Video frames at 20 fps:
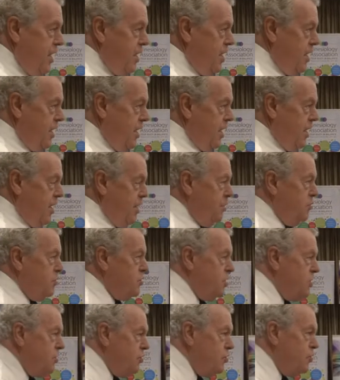early, and it was
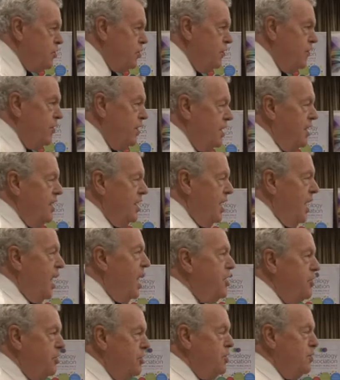still sort of,
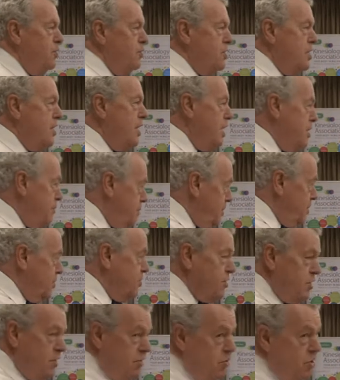I thought it was light, but of course it was